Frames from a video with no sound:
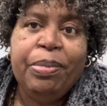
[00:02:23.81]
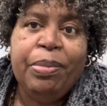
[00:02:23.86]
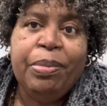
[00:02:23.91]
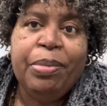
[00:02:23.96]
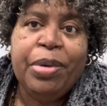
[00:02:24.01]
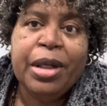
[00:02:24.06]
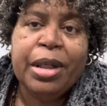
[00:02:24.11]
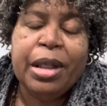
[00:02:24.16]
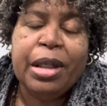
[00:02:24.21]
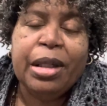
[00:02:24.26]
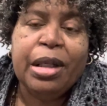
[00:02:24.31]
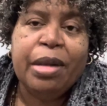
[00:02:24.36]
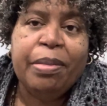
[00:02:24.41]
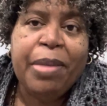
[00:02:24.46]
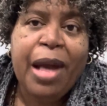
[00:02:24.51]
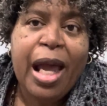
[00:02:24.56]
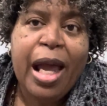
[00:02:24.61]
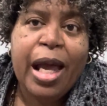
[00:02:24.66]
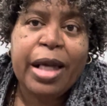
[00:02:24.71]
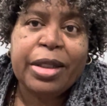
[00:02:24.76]
put in the
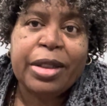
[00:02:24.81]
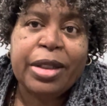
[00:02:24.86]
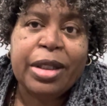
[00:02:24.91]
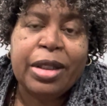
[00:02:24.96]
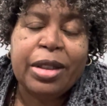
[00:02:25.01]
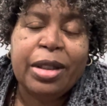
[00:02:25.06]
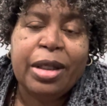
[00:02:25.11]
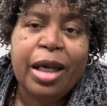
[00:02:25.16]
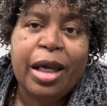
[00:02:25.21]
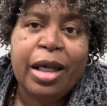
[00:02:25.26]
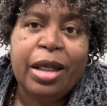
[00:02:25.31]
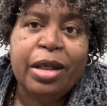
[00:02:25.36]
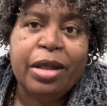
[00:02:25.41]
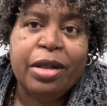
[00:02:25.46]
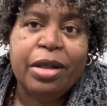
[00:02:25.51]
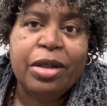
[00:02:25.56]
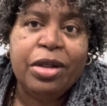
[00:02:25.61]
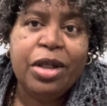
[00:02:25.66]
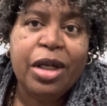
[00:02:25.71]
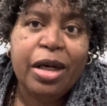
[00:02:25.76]
bags and
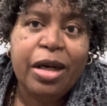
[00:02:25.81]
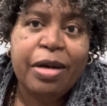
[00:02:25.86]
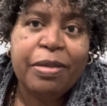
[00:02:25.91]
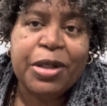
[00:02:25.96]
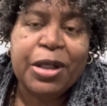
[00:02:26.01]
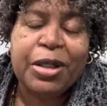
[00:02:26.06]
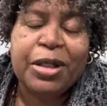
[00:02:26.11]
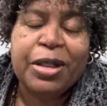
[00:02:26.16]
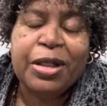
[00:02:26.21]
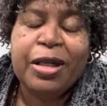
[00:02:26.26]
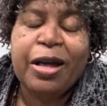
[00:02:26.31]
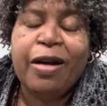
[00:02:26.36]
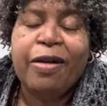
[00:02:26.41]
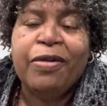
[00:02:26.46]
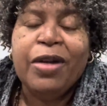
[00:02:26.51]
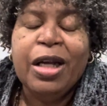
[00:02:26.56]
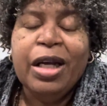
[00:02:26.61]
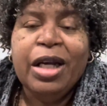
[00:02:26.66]
the tubs and stuff.